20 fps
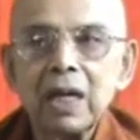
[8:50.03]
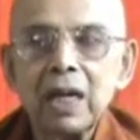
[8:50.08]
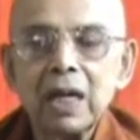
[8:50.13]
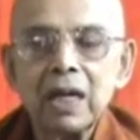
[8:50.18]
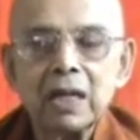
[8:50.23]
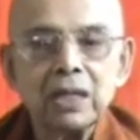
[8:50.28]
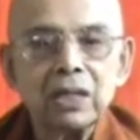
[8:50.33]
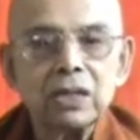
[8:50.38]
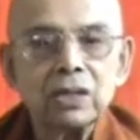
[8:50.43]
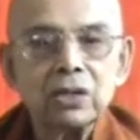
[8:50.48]

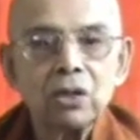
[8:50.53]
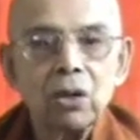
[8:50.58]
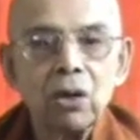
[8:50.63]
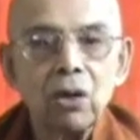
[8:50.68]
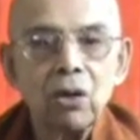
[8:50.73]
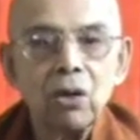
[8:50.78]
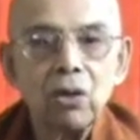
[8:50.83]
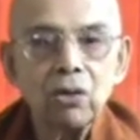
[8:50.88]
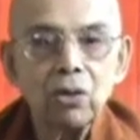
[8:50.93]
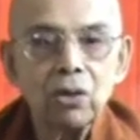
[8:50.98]
it is
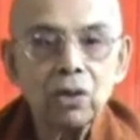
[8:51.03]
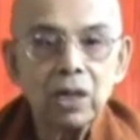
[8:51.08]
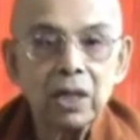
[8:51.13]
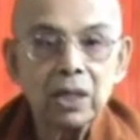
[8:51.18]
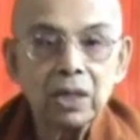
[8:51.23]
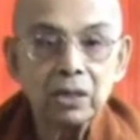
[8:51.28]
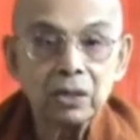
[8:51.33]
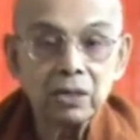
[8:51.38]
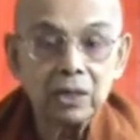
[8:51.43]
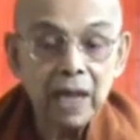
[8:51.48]

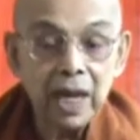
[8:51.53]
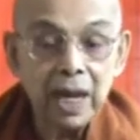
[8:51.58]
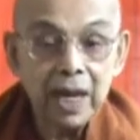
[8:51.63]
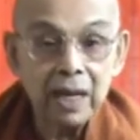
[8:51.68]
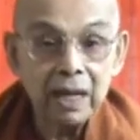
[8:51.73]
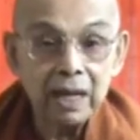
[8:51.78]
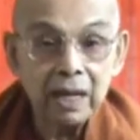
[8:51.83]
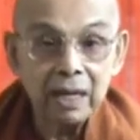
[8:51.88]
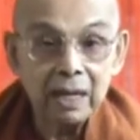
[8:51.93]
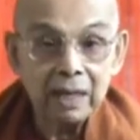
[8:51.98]
only
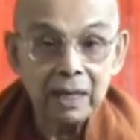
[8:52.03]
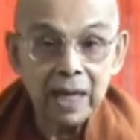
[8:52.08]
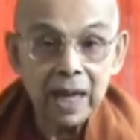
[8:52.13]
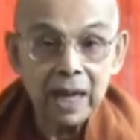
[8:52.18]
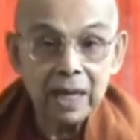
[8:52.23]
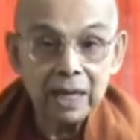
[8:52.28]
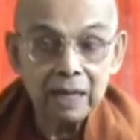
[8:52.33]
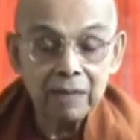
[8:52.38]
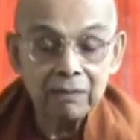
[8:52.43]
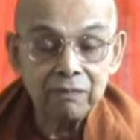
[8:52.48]
then
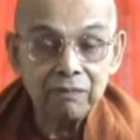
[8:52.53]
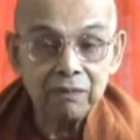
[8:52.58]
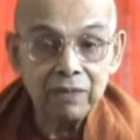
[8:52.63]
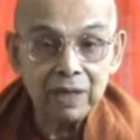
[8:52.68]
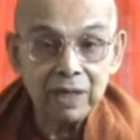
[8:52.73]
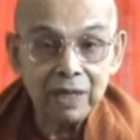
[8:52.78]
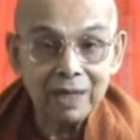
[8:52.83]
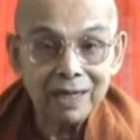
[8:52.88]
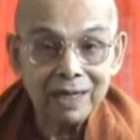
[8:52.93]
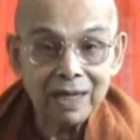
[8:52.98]
that a
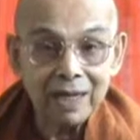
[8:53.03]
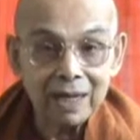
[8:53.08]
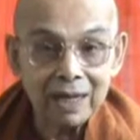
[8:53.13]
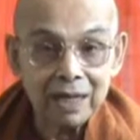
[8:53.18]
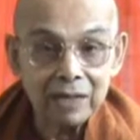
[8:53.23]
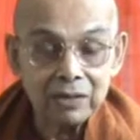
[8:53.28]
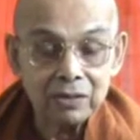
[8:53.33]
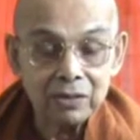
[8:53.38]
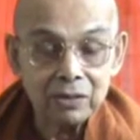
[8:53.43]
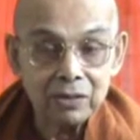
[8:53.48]
feeling
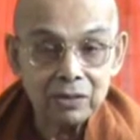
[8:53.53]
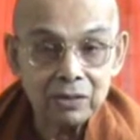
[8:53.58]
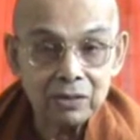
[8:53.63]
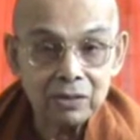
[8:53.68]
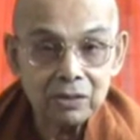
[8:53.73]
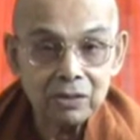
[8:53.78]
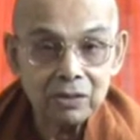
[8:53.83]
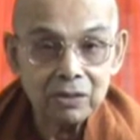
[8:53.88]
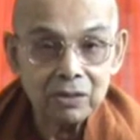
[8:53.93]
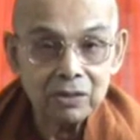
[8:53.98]

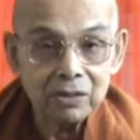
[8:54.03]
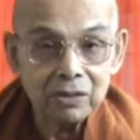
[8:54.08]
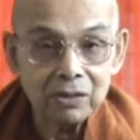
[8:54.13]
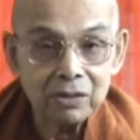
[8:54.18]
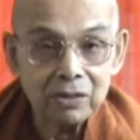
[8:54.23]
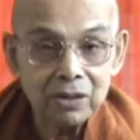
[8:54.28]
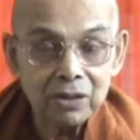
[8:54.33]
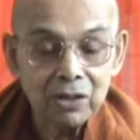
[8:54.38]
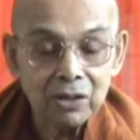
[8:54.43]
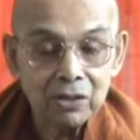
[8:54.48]
arises,
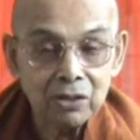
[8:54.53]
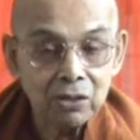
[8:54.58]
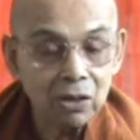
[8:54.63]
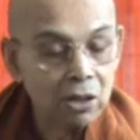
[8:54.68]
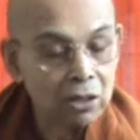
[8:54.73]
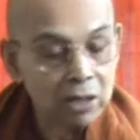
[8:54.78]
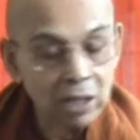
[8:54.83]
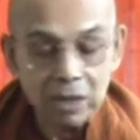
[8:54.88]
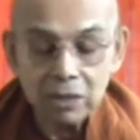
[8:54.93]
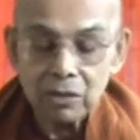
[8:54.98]

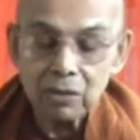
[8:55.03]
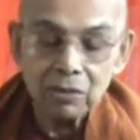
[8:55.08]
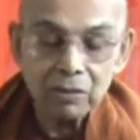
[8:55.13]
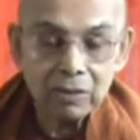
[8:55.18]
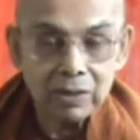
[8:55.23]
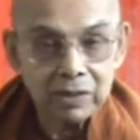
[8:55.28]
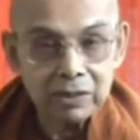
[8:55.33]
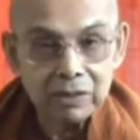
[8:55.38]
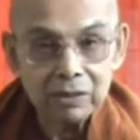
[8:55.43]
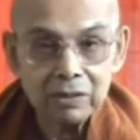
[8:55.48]
not
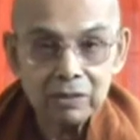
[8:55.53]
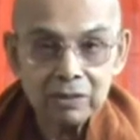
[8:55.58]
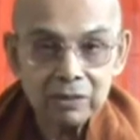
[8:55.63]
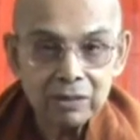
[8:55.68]
otherwise.